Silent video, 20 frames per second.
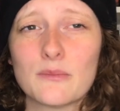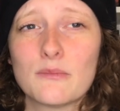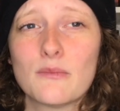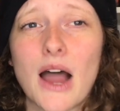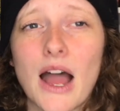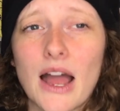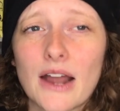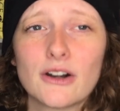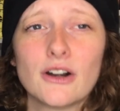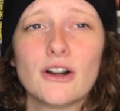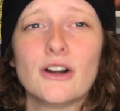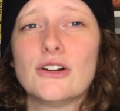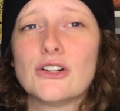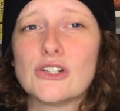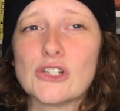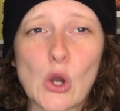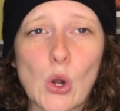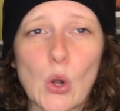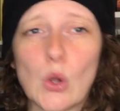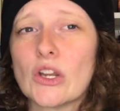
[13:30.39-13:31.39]
modern
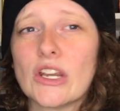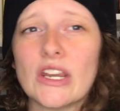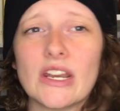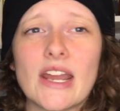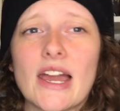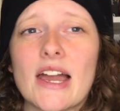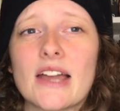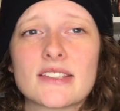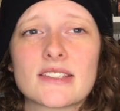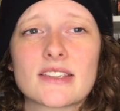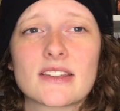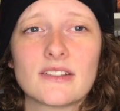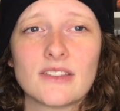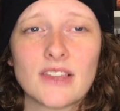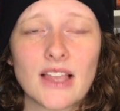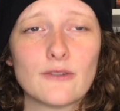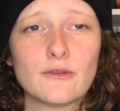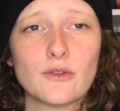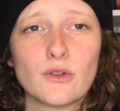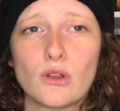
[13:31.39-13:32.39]
Tolkien-esque
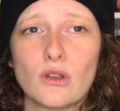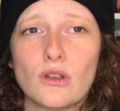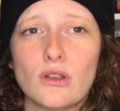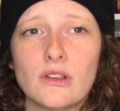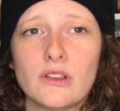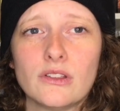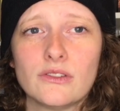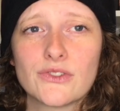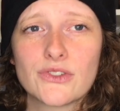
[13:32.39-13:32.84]
level